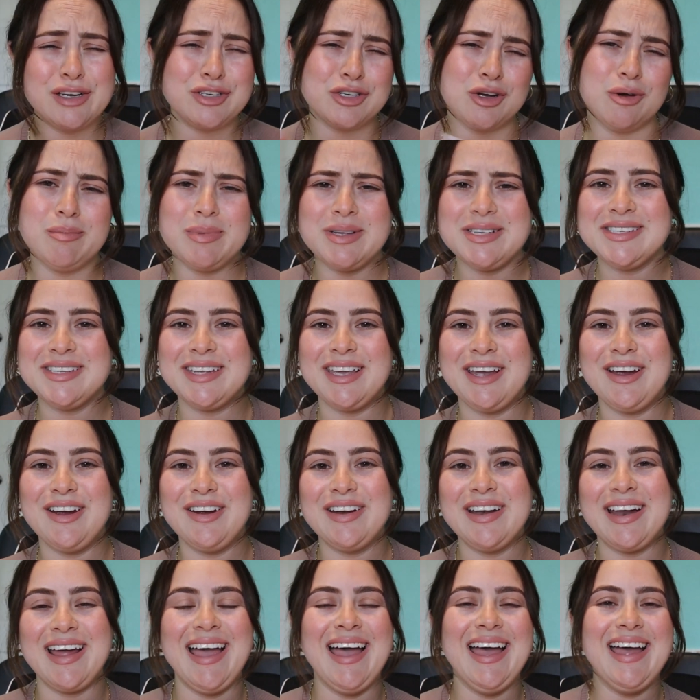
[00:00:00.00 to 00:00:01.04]
Don't be
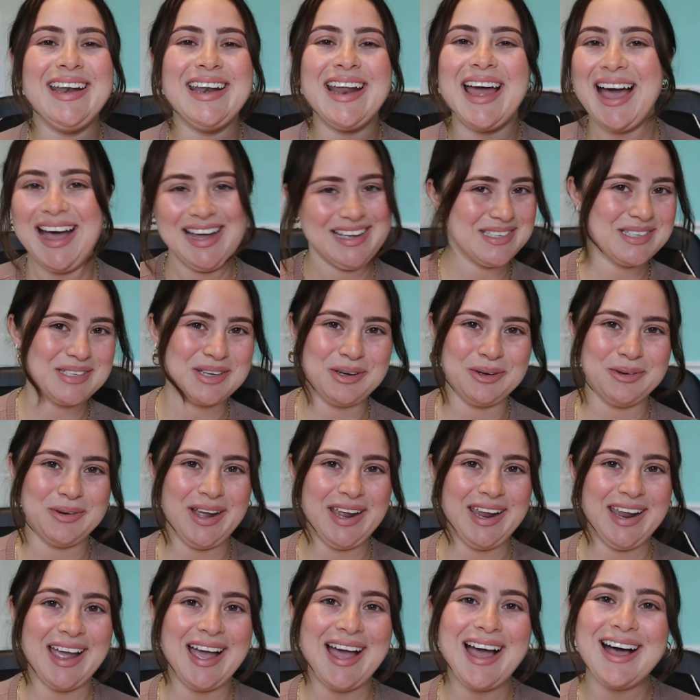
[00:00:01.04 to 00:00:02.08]
scared and ask away.